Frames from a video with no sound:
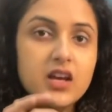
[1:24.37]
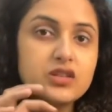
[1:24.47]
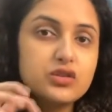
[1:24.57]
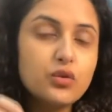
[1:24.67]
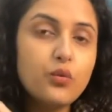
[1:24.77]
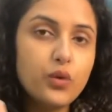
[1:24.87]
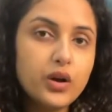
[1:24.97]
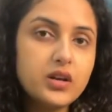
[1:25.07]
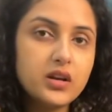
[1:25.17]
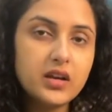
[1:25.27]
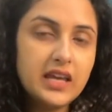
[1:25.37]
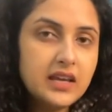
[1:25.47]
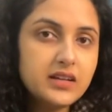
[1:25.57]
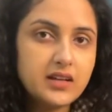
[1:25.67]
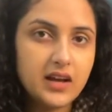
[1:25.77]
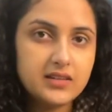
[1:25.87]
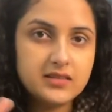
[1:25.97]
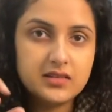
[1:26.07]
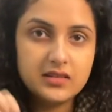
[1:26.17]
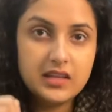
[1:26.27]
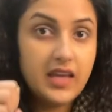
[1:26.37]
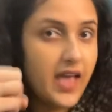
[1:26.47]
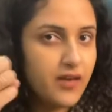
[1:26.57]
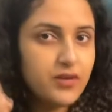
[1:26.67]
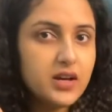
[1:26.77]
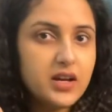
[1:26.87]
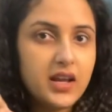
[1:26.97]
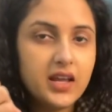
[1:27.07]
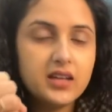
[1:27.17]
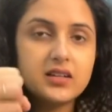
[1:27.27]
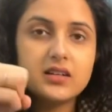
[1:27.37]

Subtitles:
So what ink does, the heavier ink